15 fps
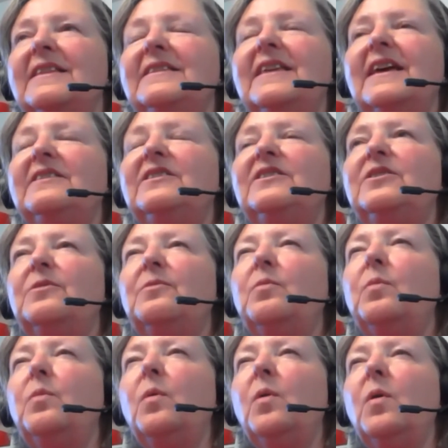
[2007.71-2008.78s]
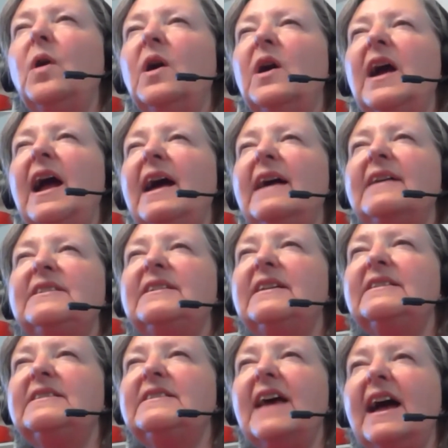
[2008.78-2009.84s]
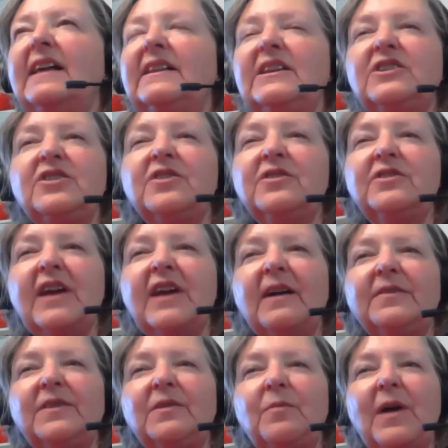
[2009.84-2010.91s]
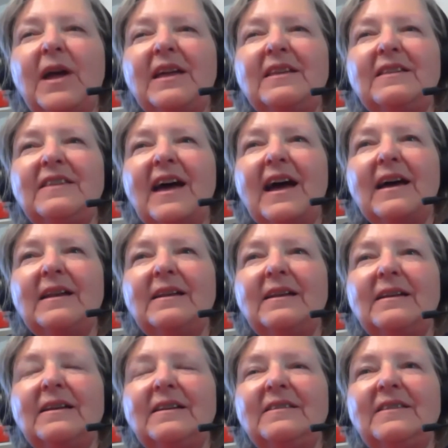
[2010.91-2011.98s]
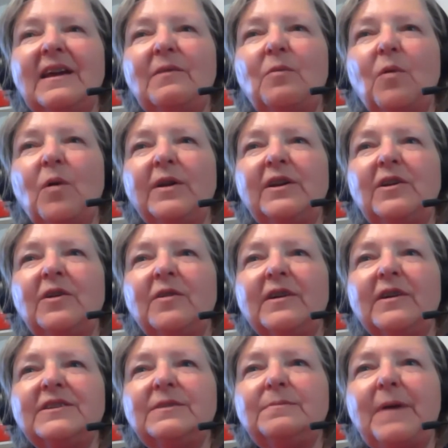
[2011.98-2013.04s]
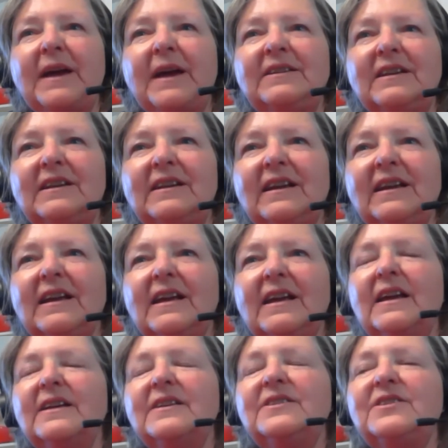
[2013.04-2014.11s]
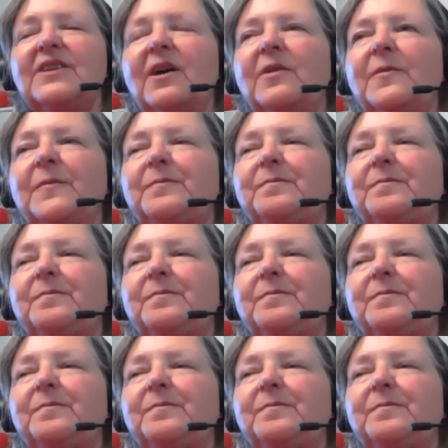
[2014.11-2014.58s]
that the war hasn't exactly turned out the way that they wanted or expected. So